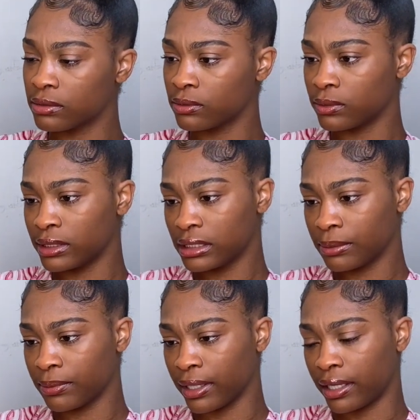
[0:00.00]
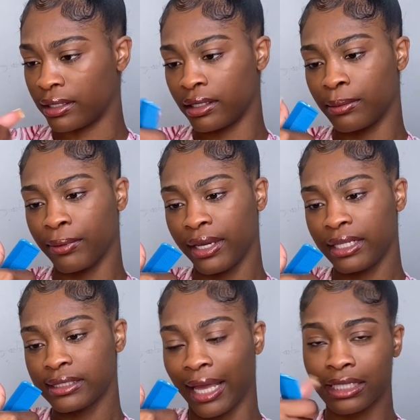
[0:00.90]
What's the brand? The brand
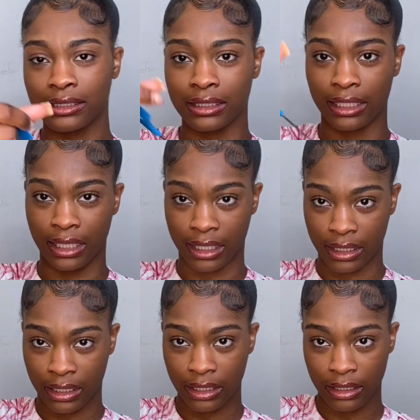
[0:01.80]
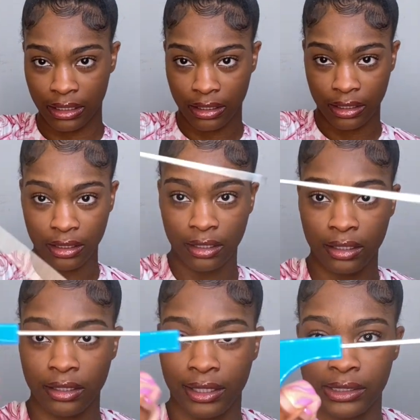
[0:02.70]
is actually Annie.
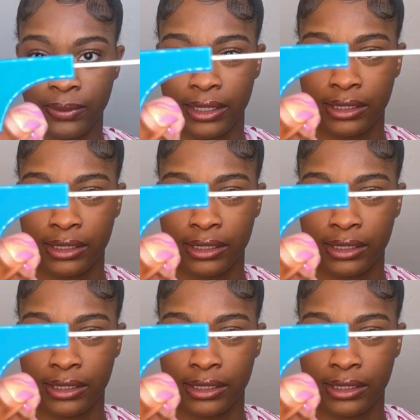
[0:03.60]
That's what it